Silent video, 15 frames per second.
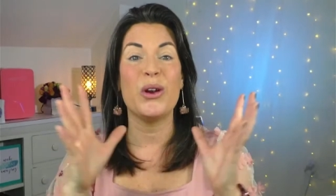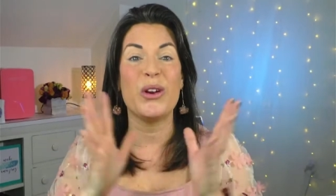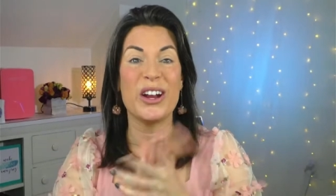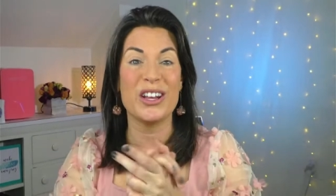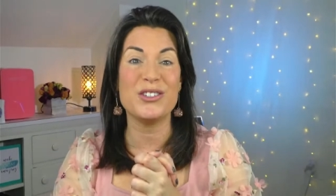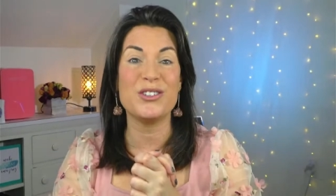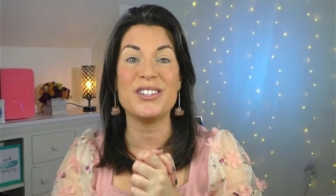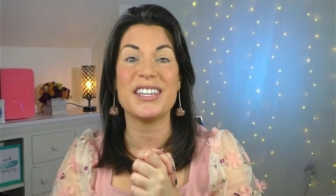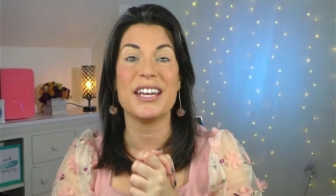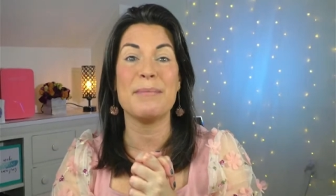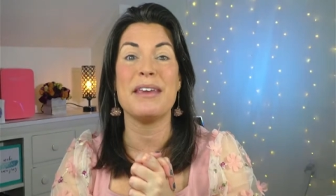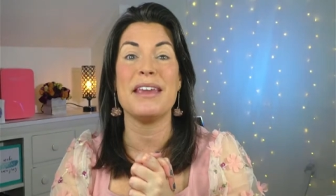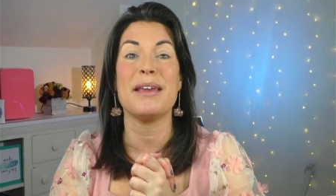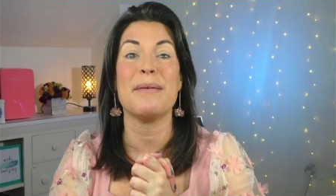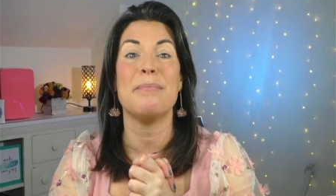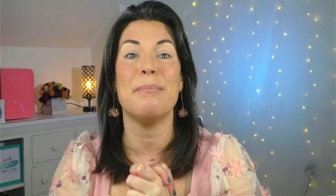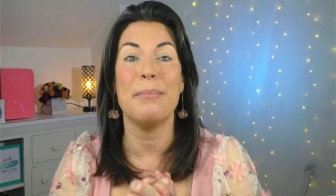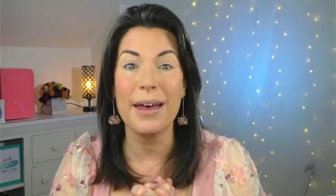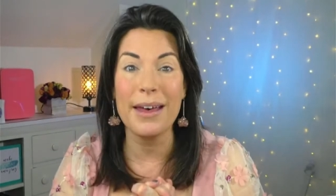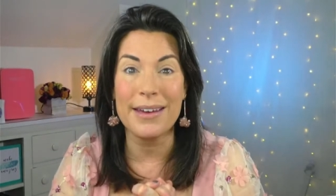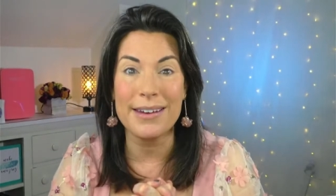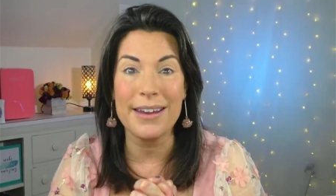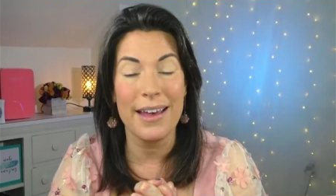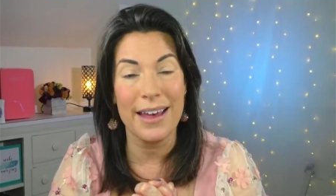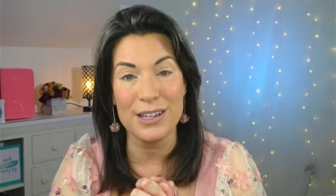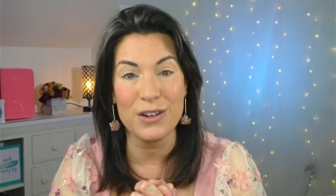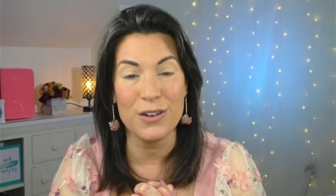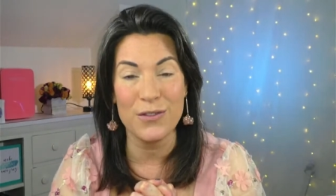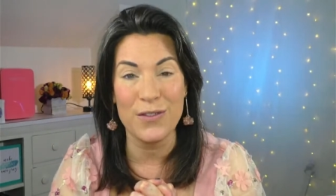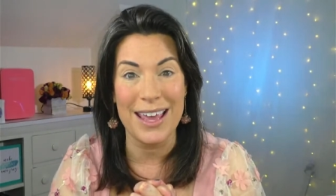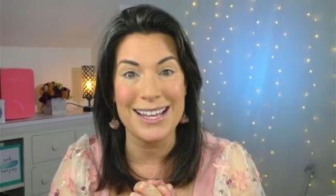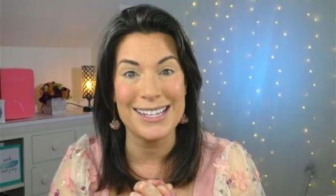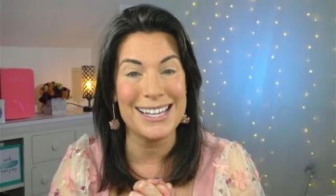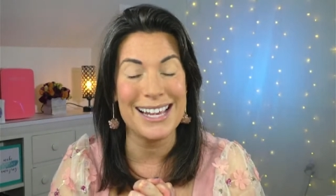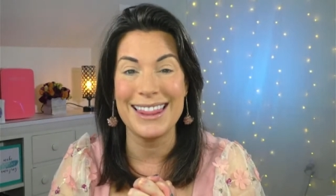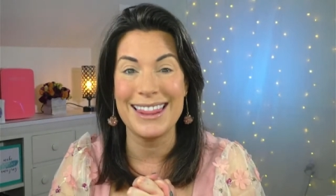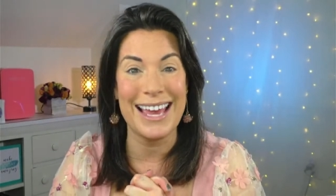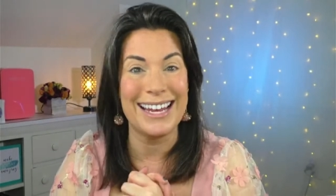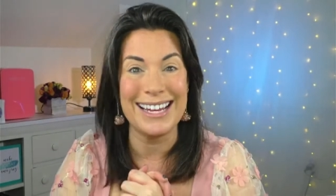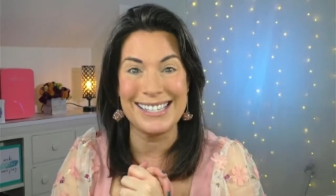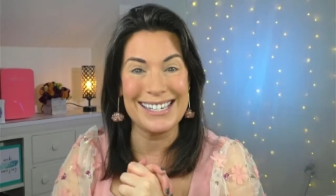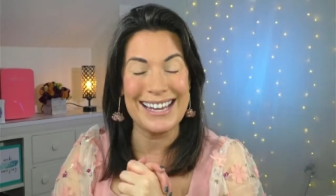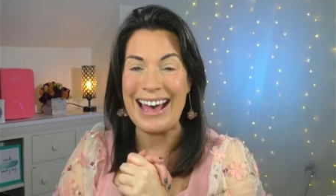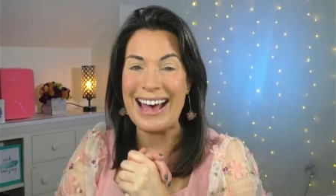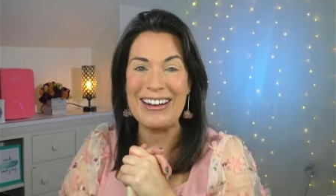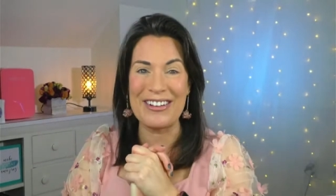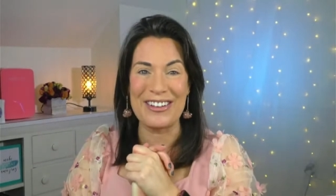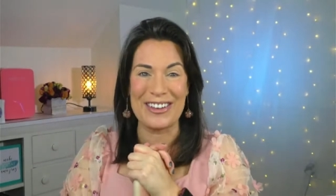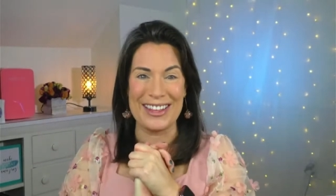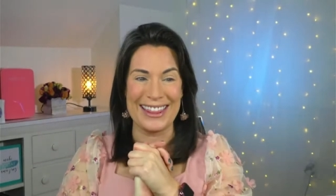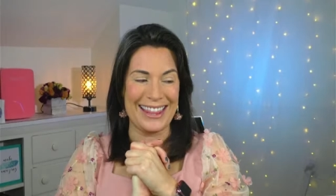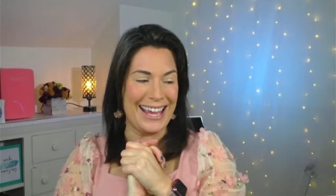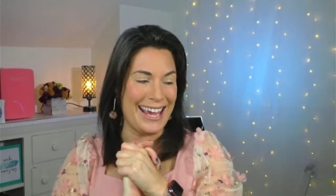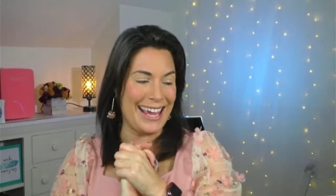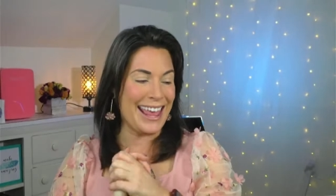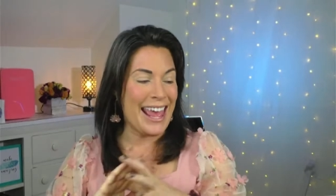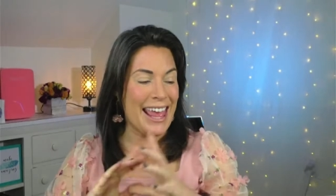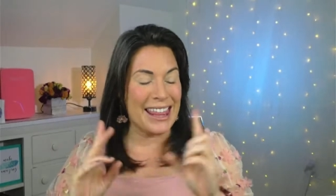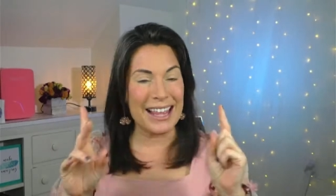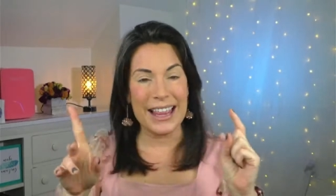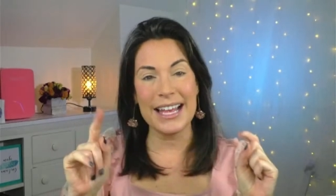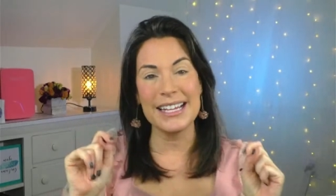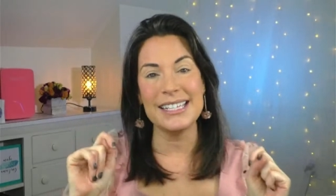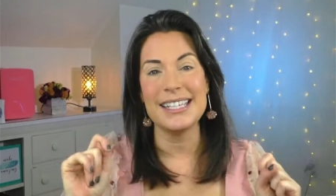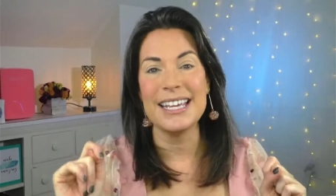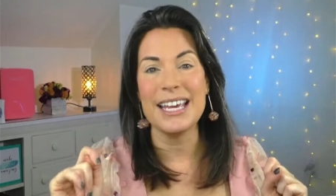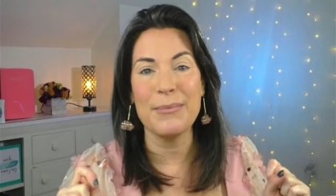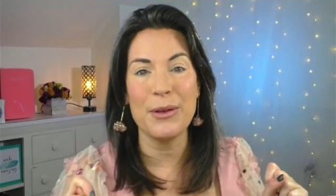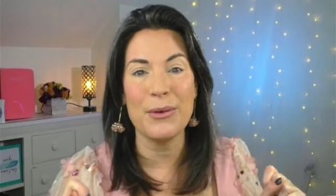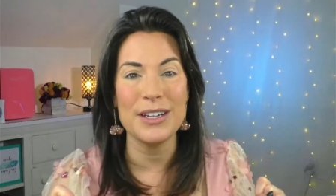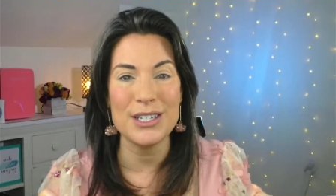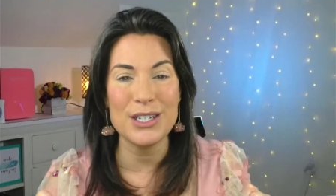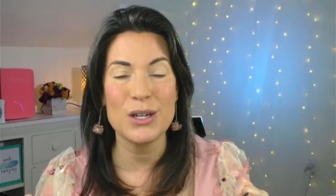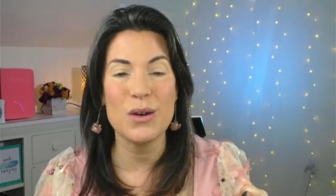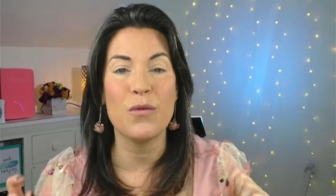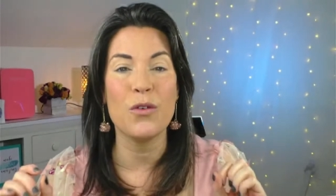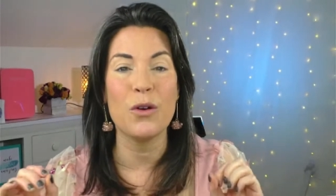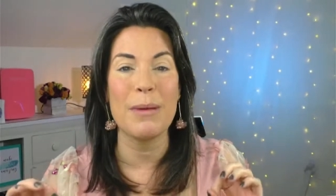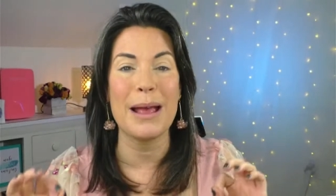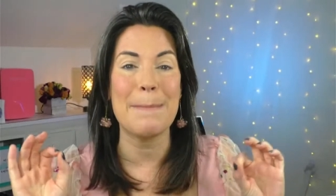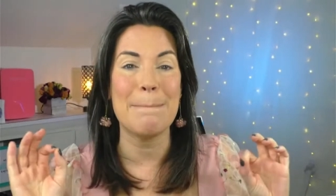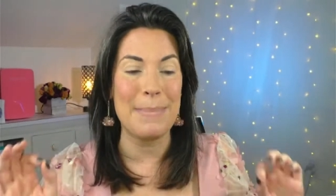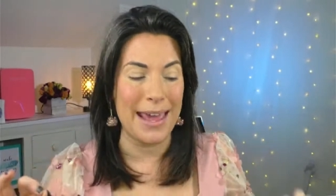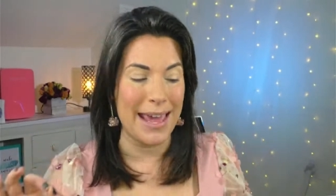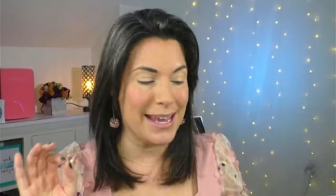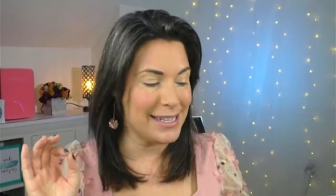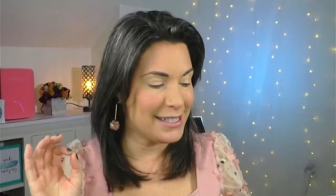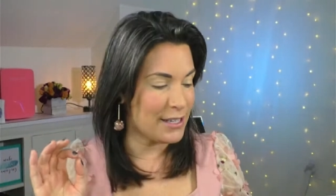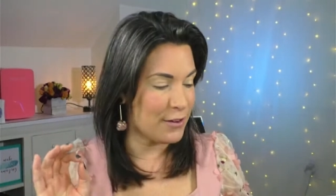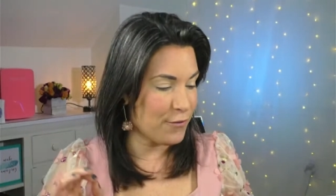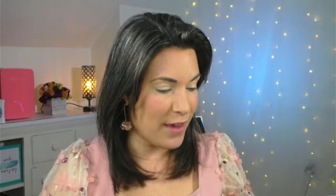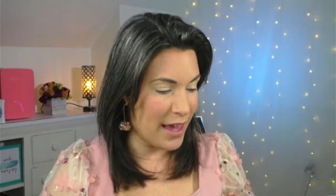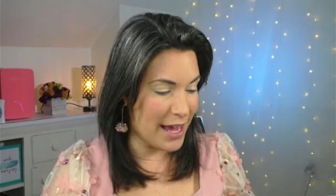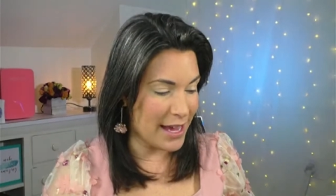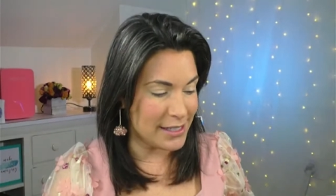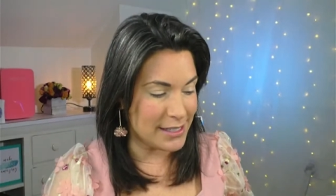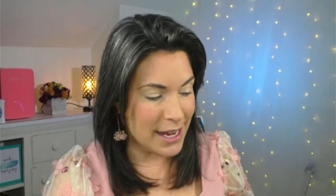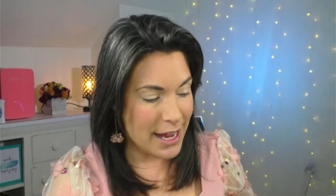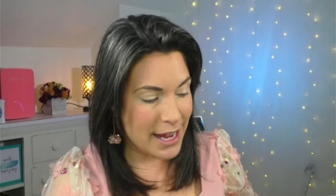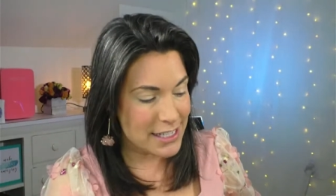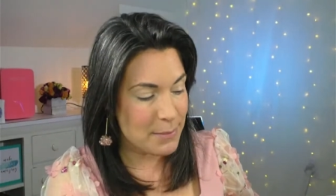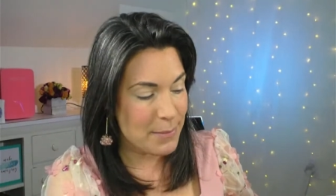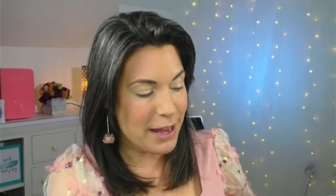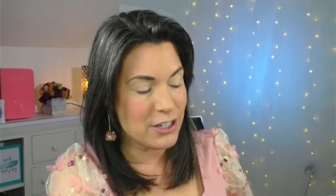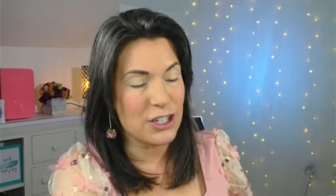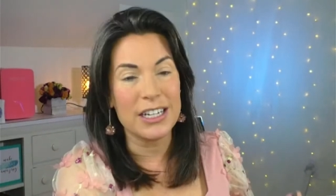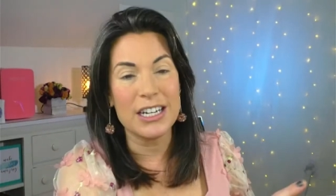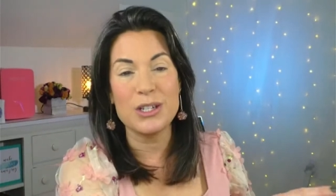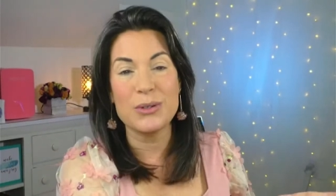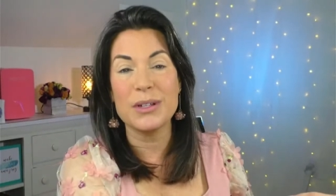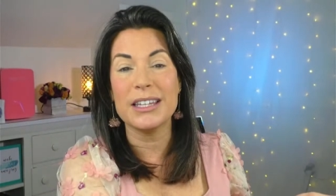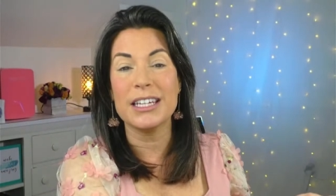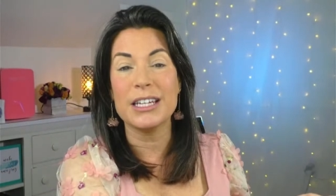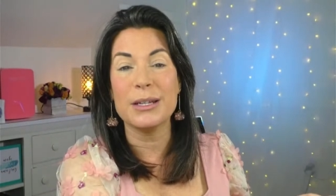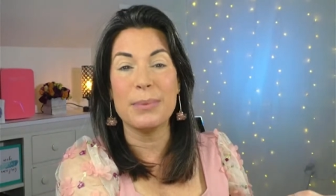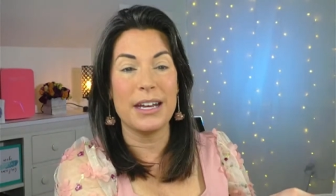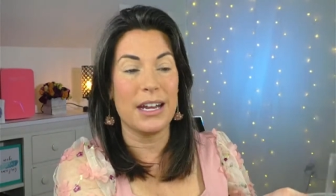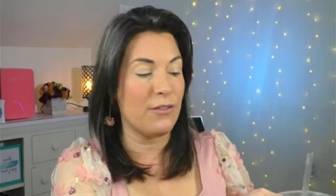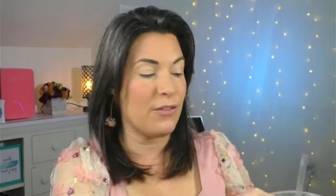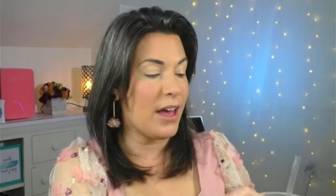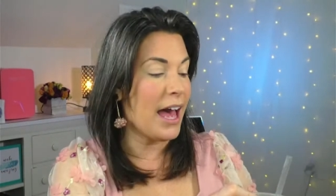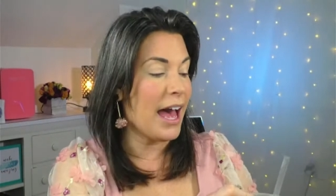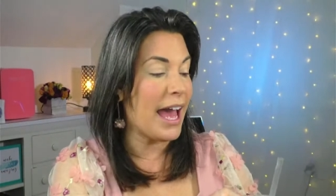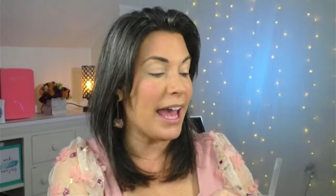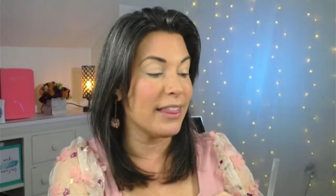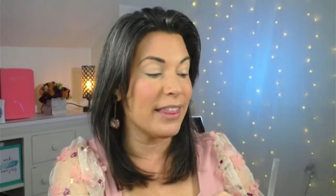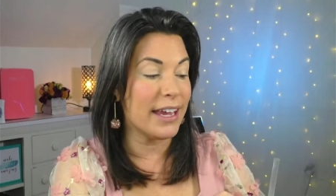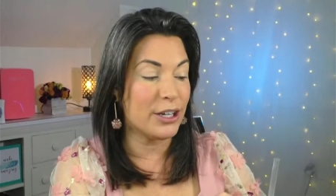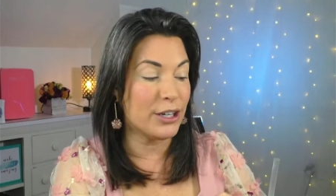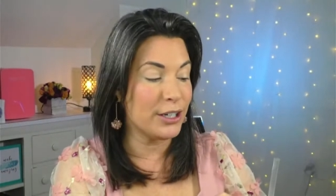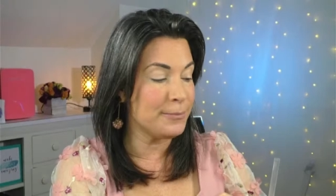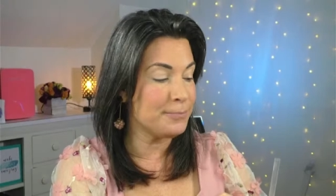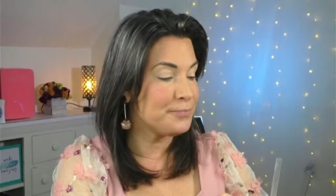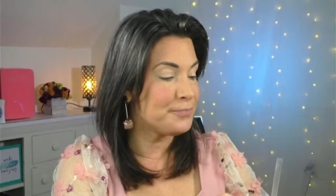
or else you're just going to make mud on your face, and that is not a good thing. The last thing I'm going to do for my base face is I'm actually going to do a little bit of a highlighter.